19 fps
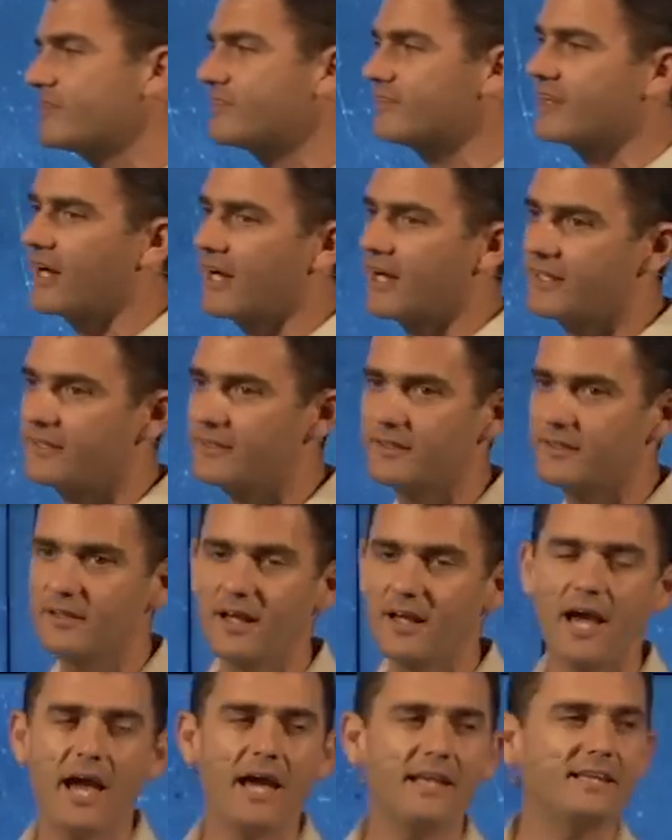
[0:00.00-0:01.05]
side.
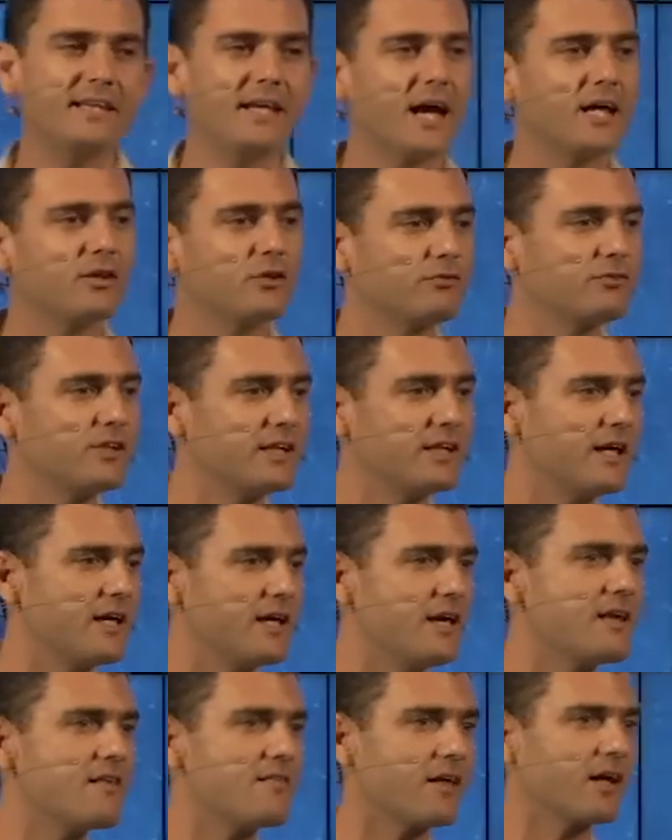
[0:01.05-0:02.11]
At the end of the day,
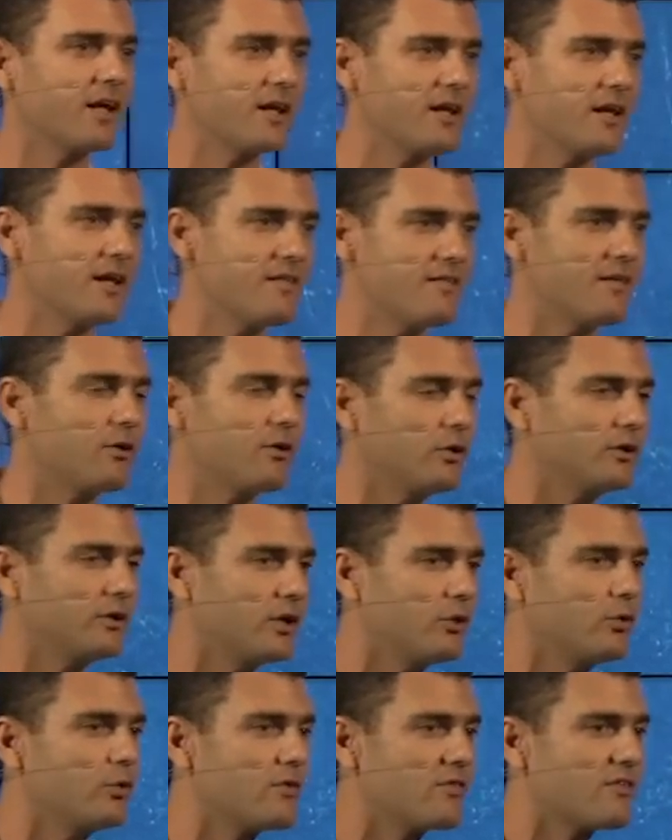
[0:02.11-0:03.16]
Israel is the
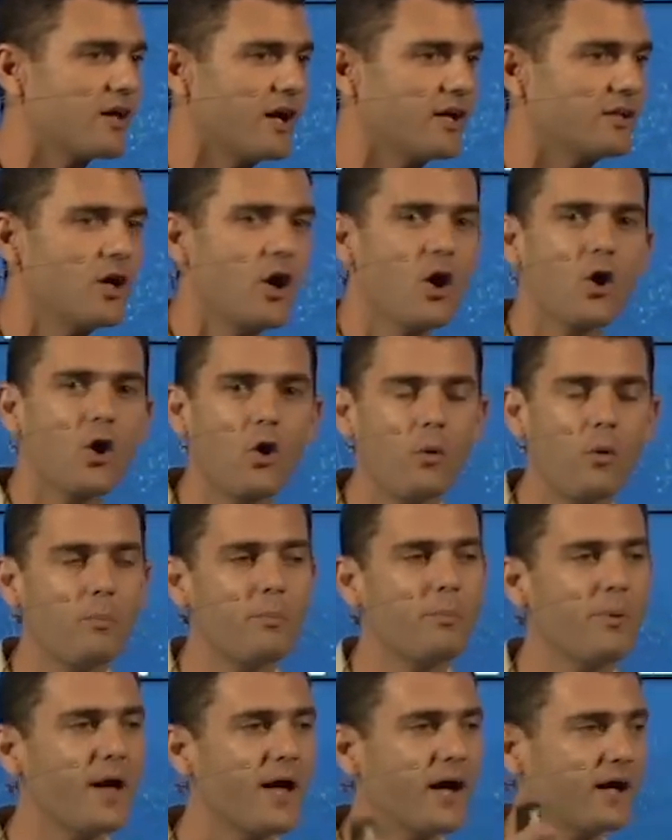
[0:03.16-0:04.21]
good side.
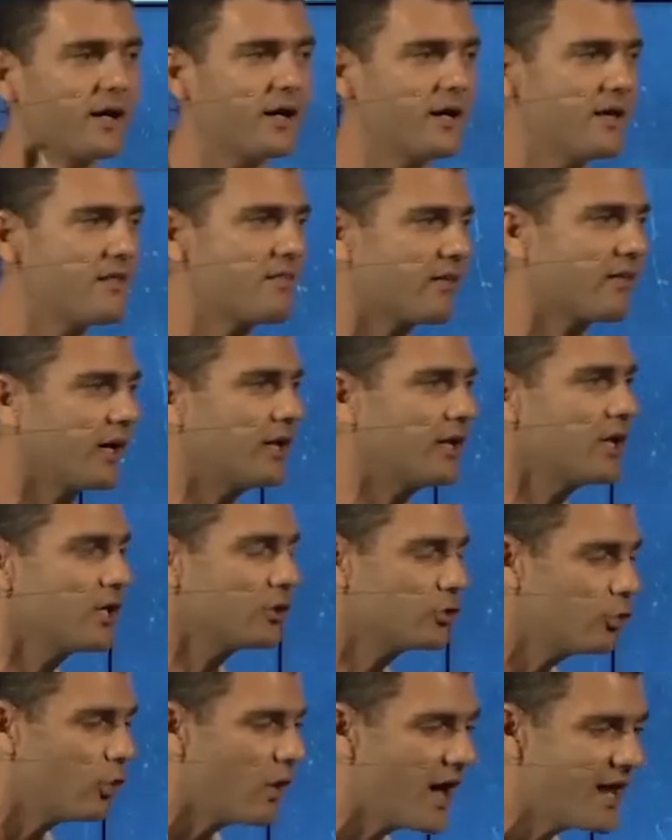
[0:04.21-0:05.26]
Compare Israel
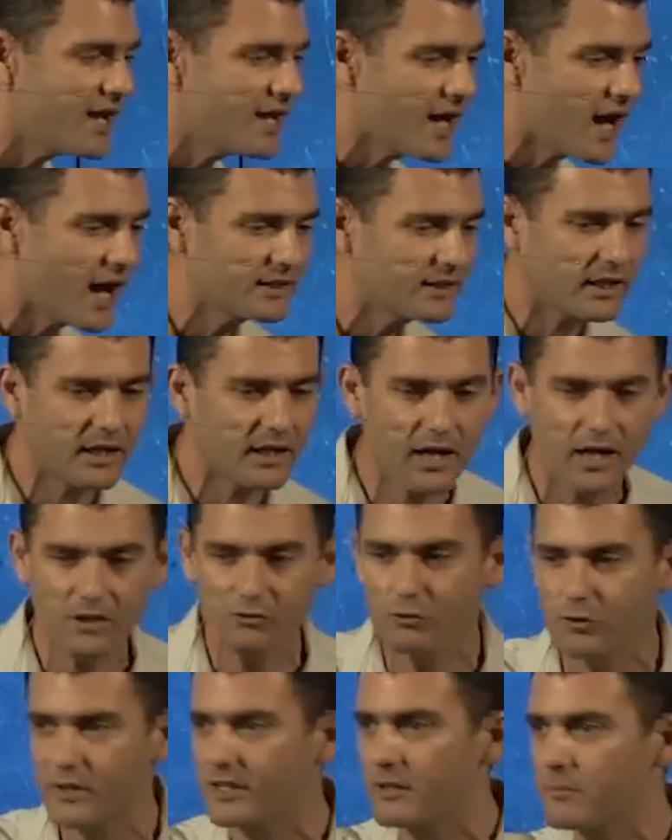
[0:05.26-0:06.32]
to any other
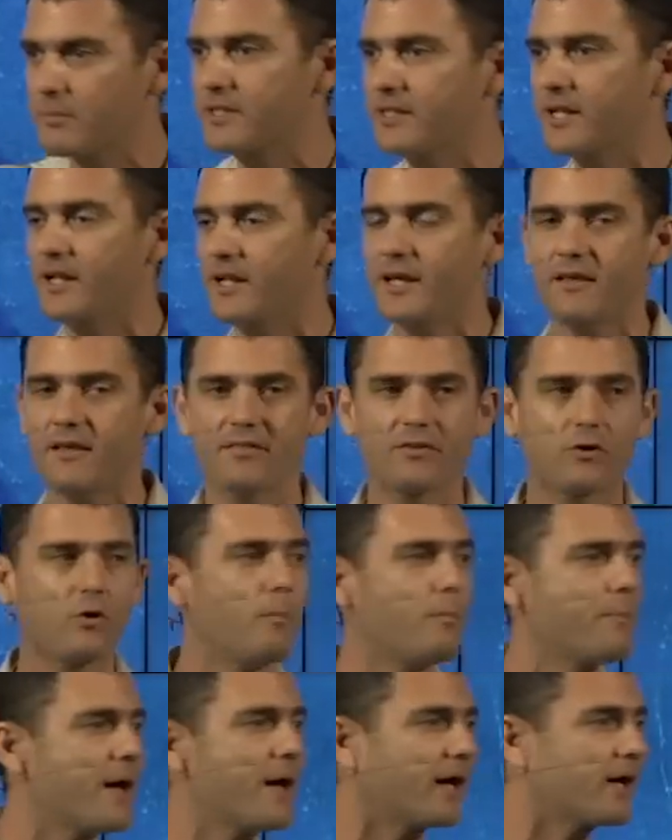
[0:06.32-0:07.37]
country in the Middle East.
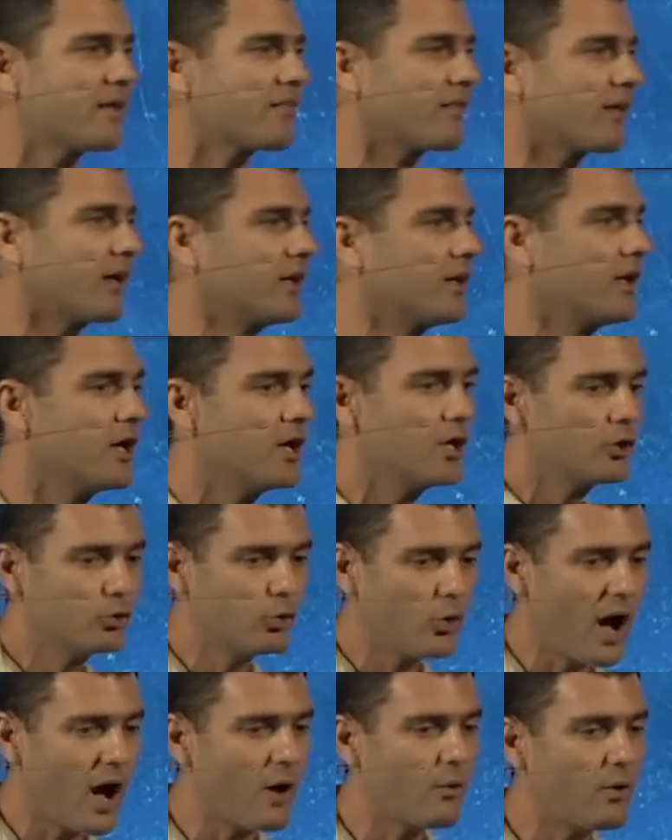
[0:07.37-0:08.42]
Compare Israel
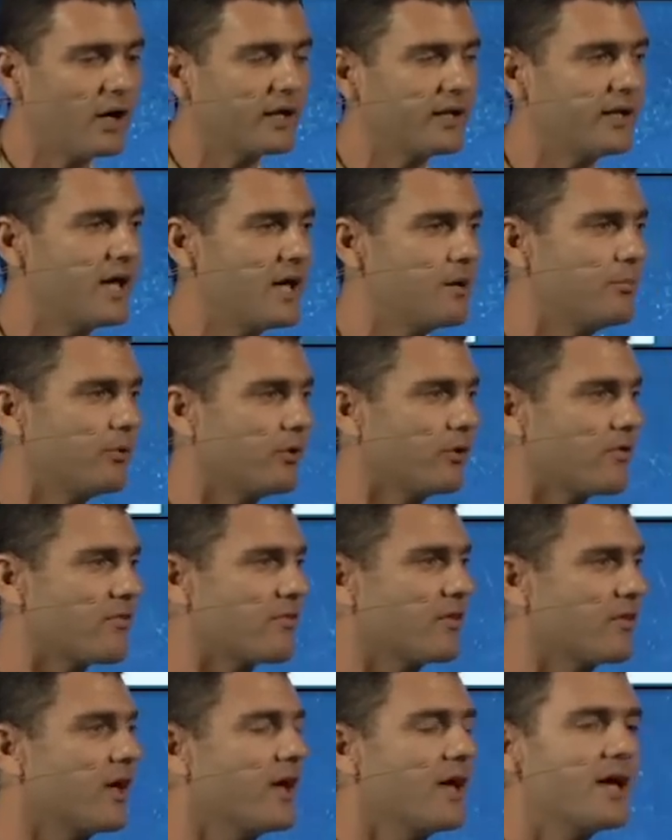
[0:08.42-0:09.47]
to our
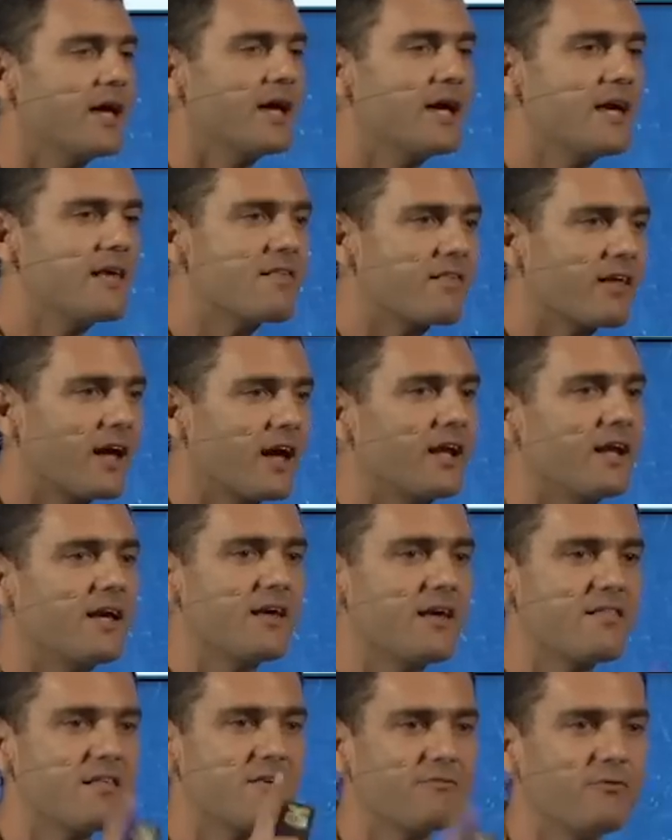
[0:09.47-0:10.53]
neighbors. Israel
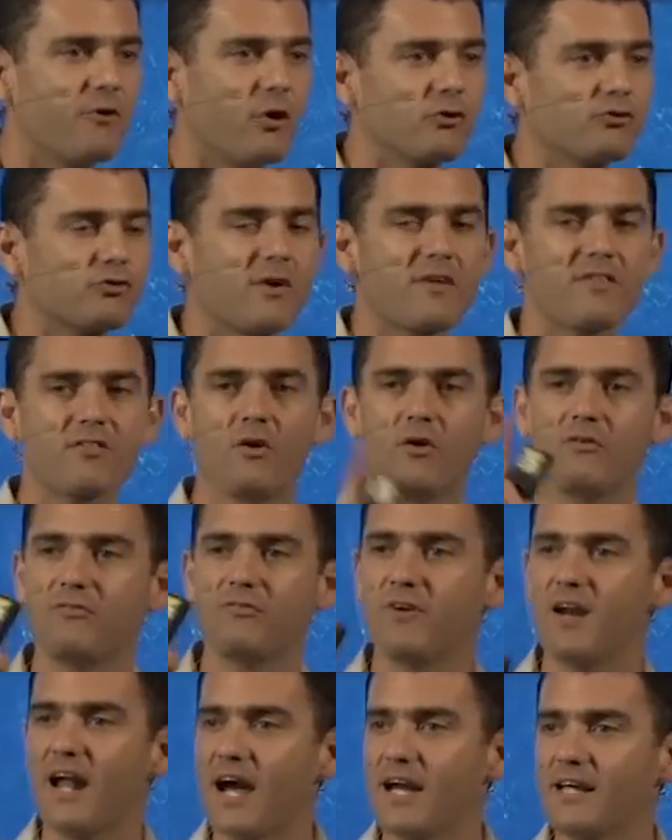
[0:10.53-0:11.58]
is a fortress of
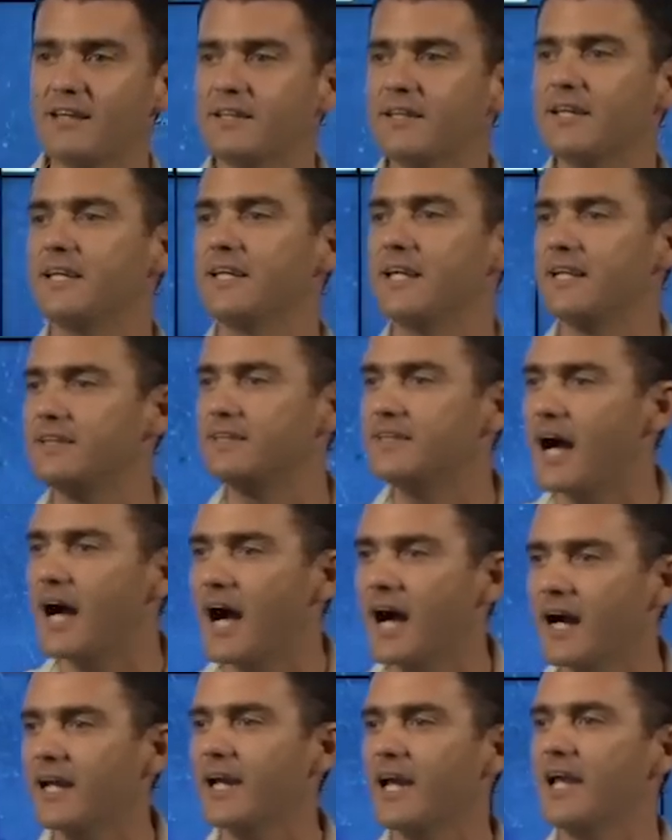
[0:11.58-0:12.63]
light in a
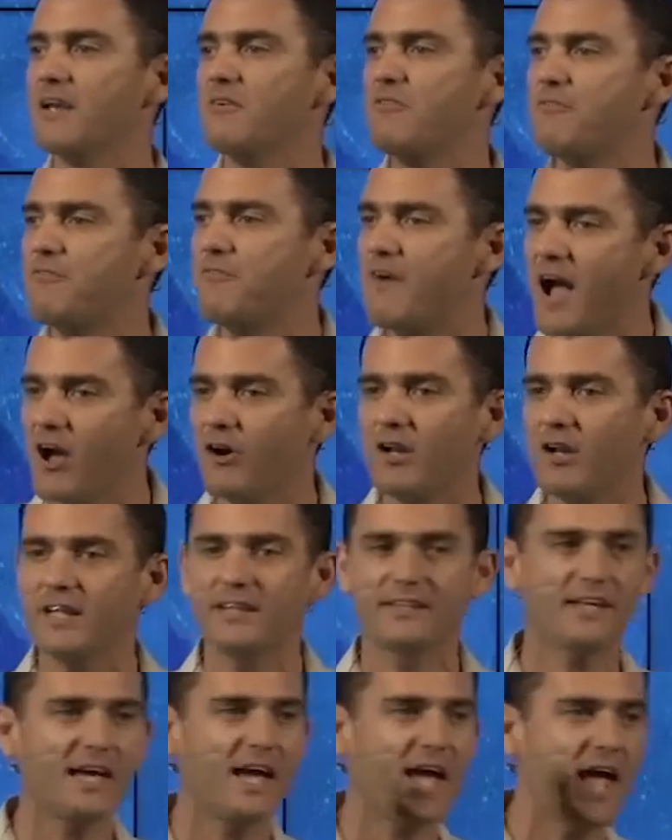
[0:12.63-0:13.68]
dark and a violent